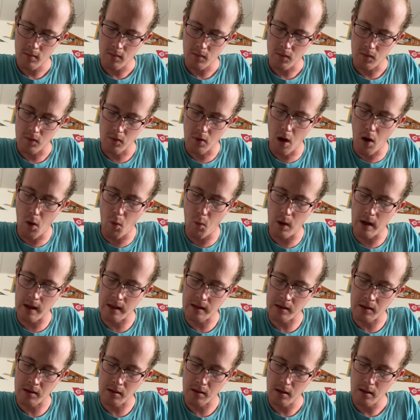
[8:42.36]
No
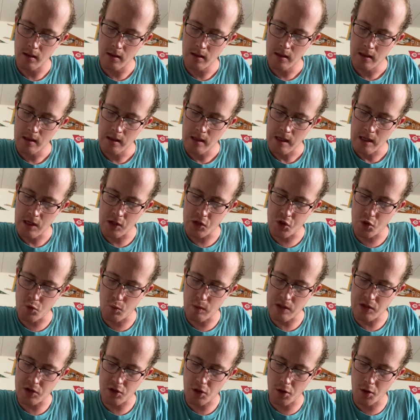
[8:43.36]
one is to
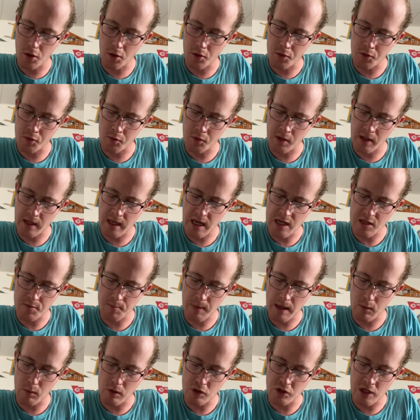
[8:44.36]
return through the gate
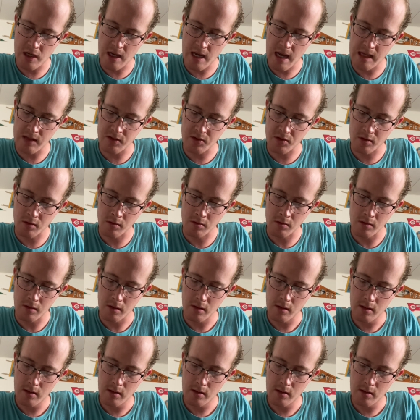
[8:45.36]
by which he entered,